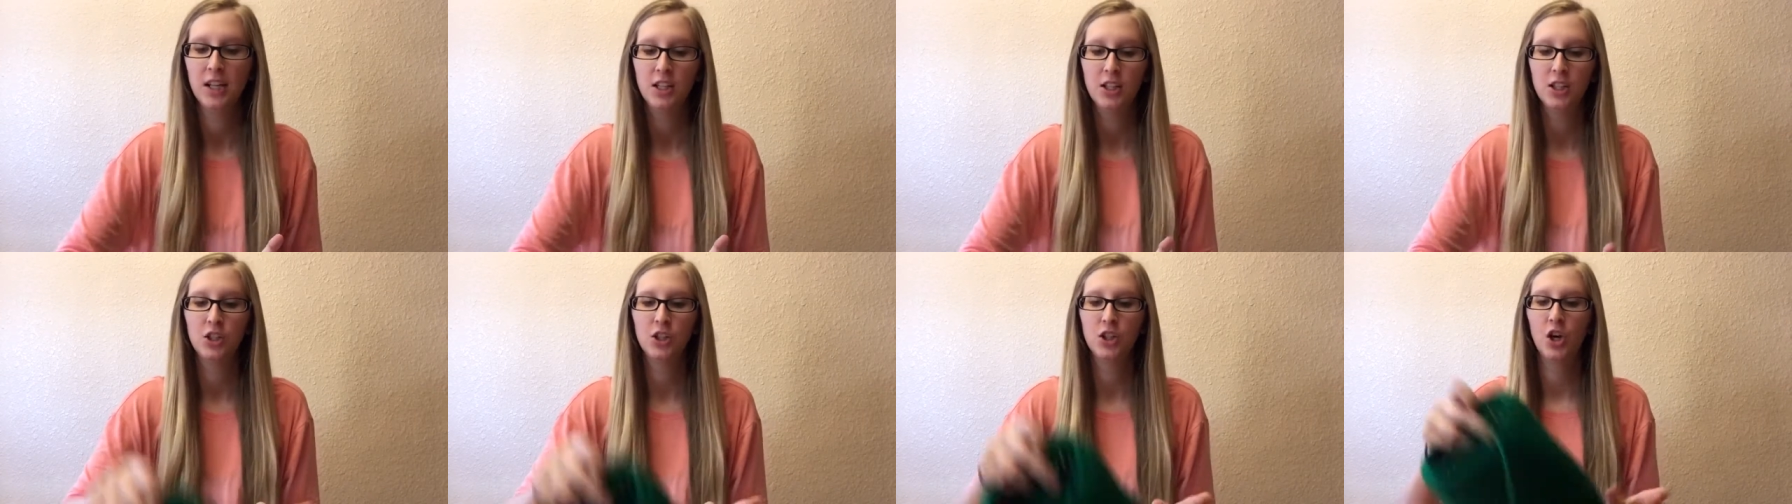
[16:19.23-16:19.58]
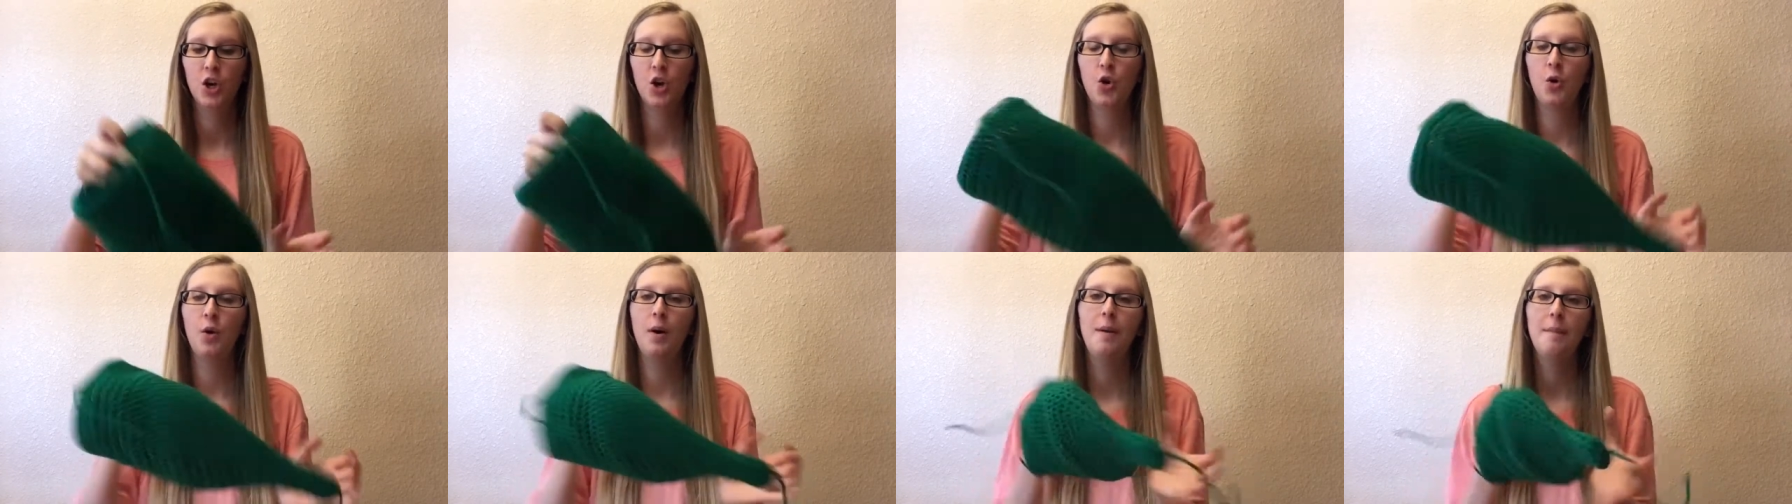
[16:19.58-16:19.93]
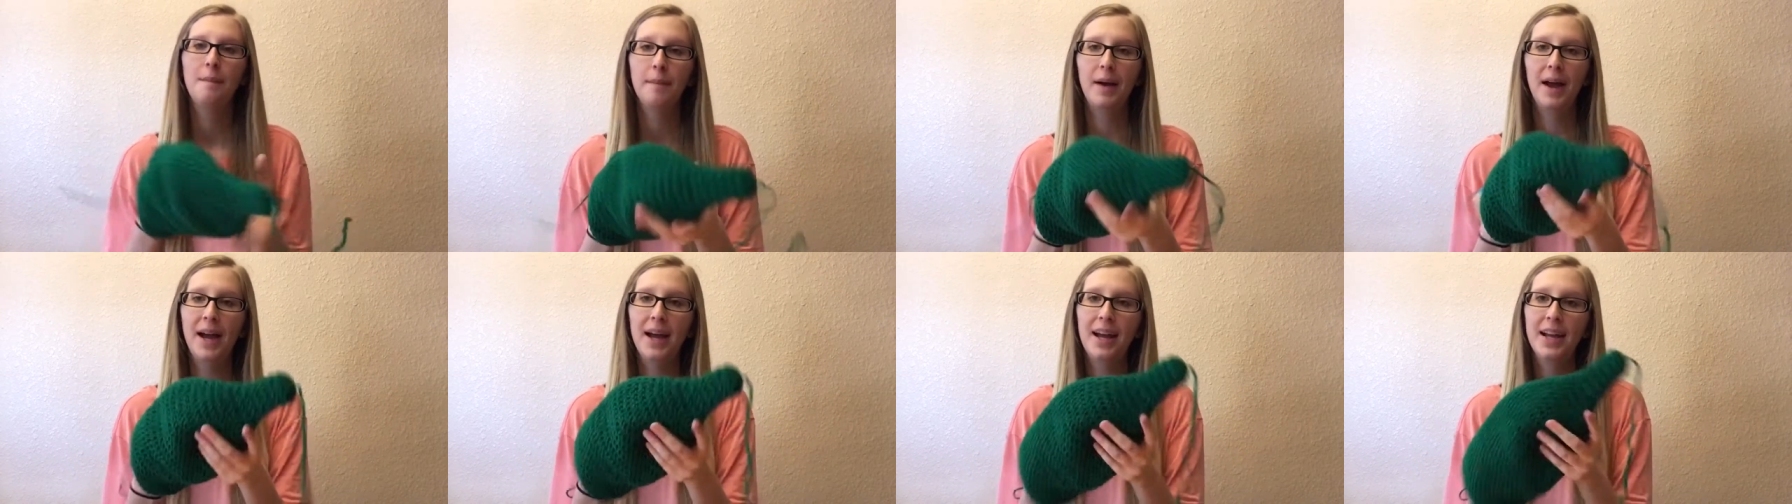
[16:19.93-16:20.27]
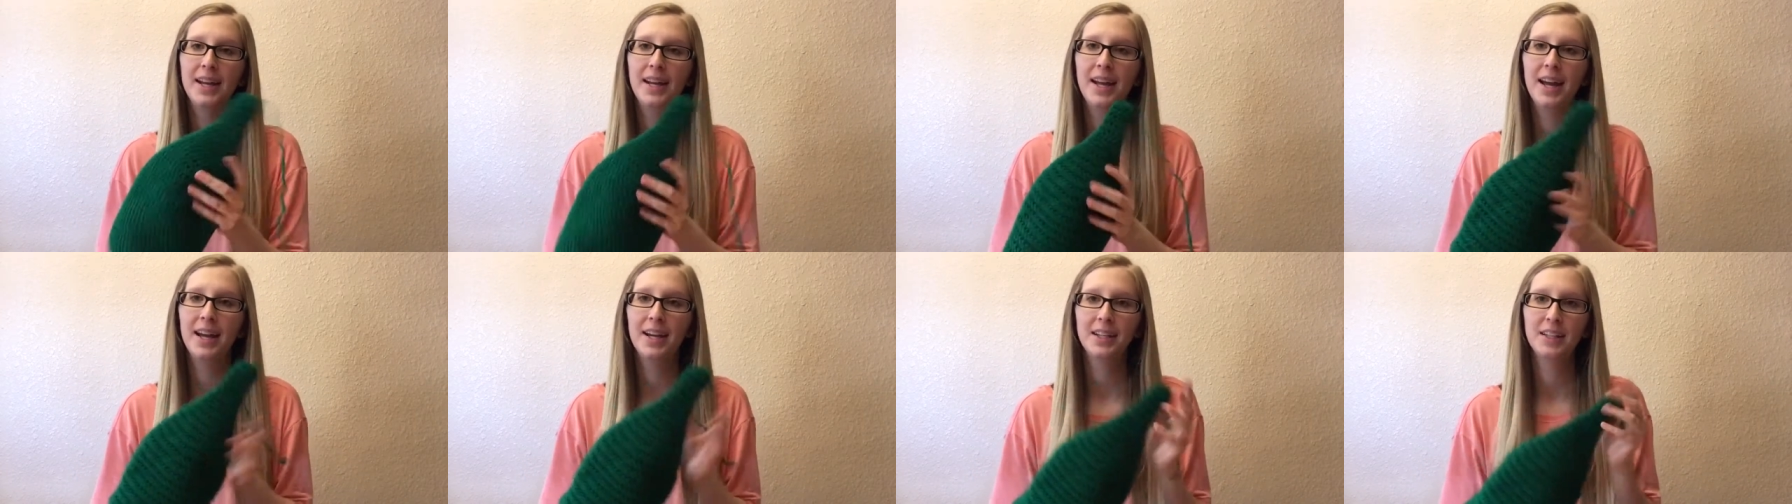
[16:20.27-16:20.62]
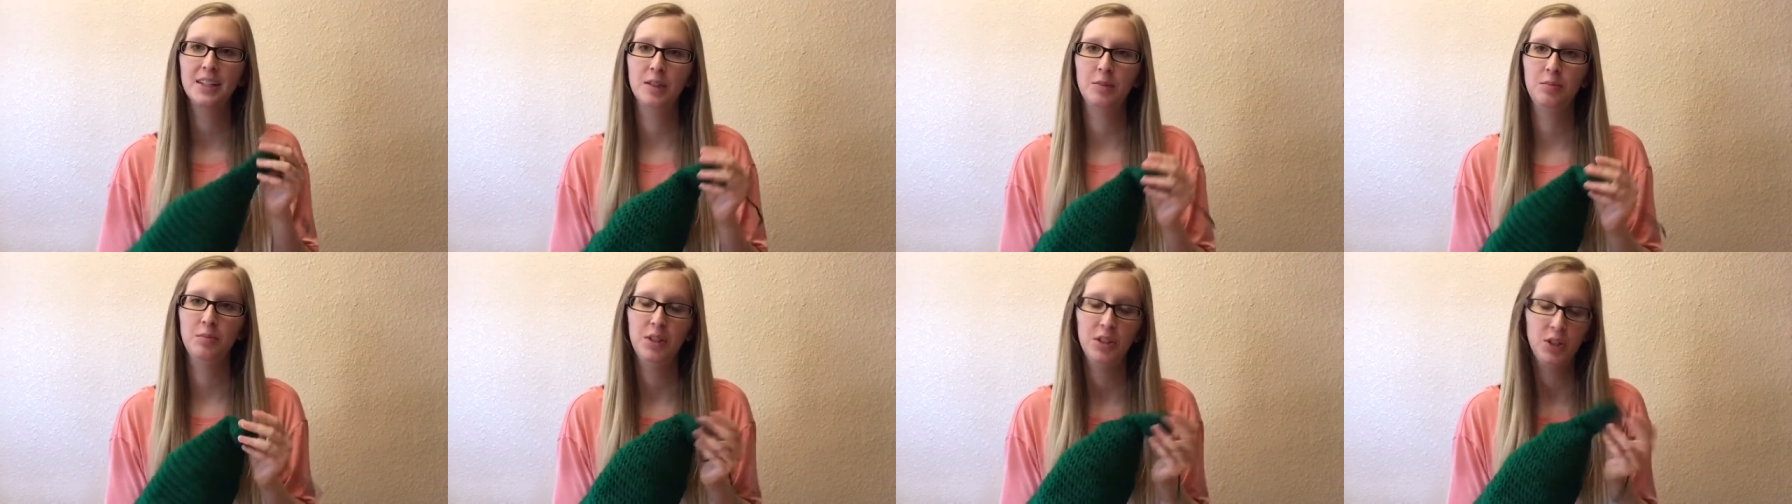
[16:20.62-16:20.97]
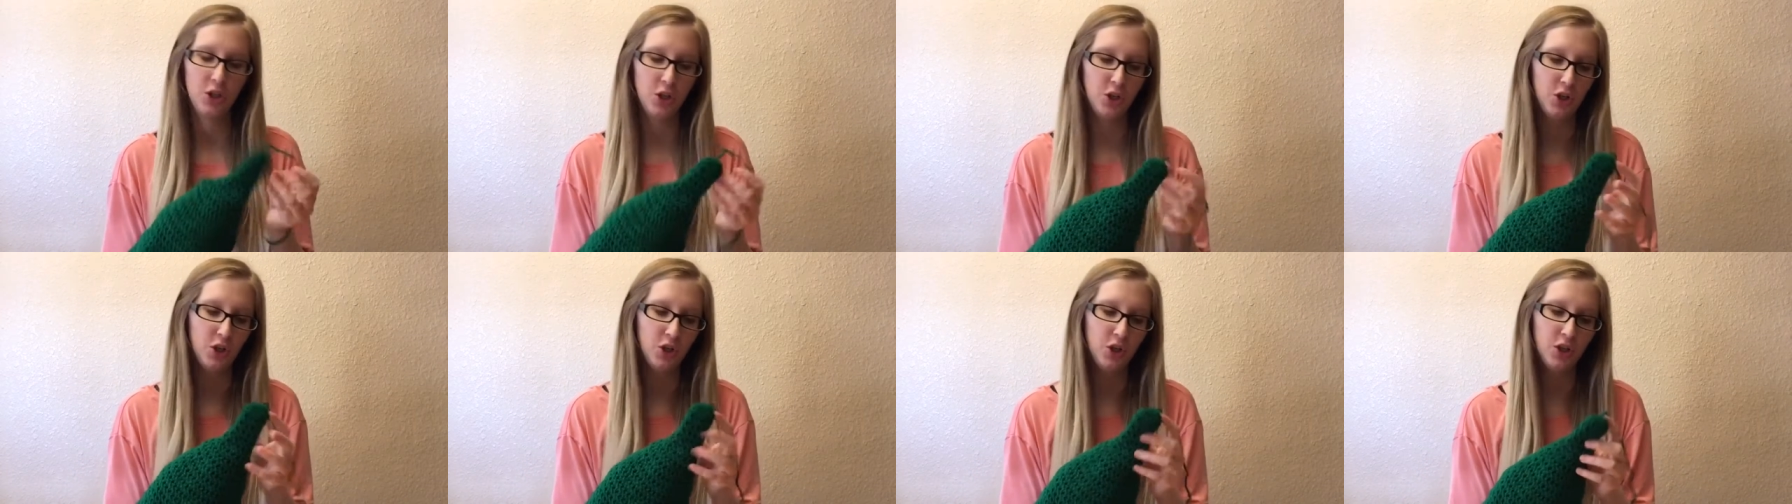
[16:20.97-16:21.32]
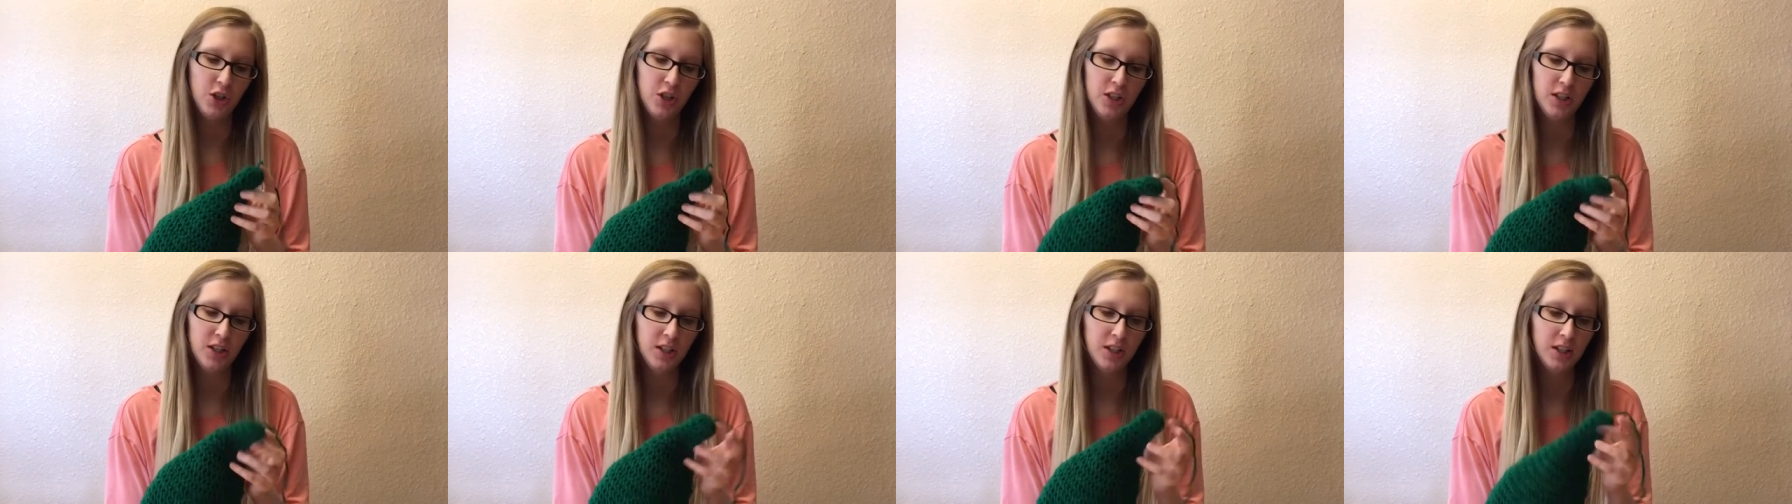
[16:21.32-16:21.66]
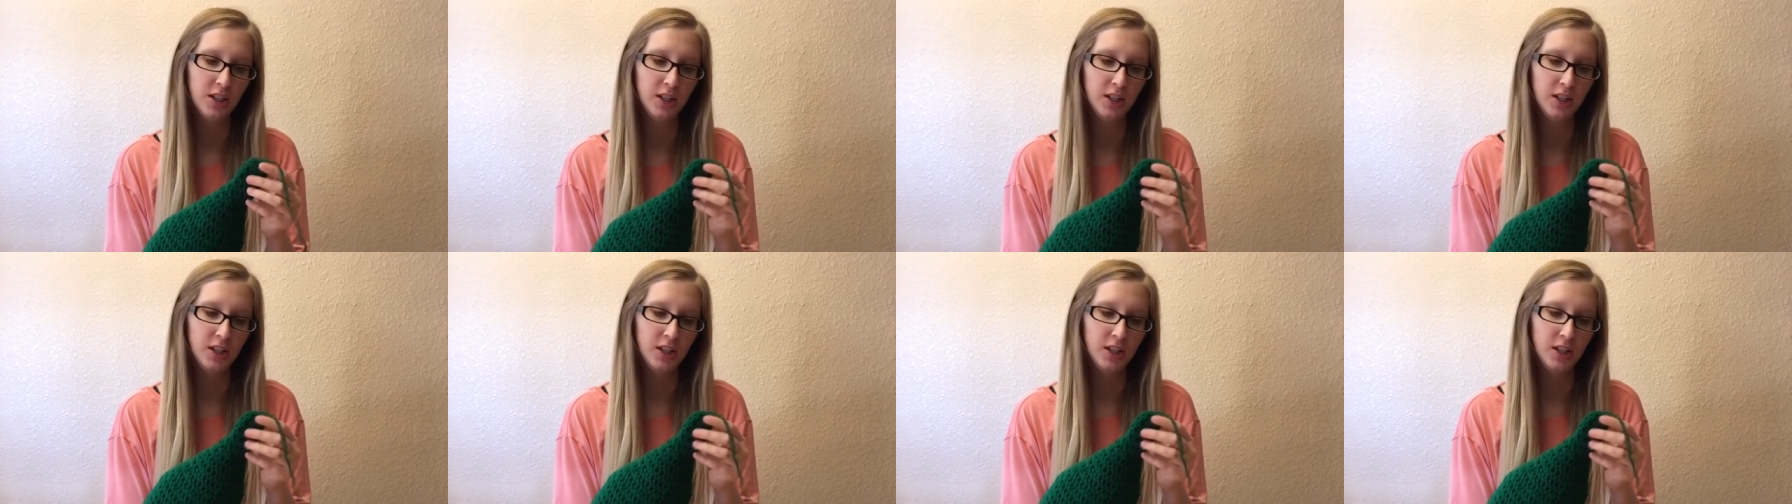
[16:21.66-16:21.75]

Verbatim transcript: So mine has to be turned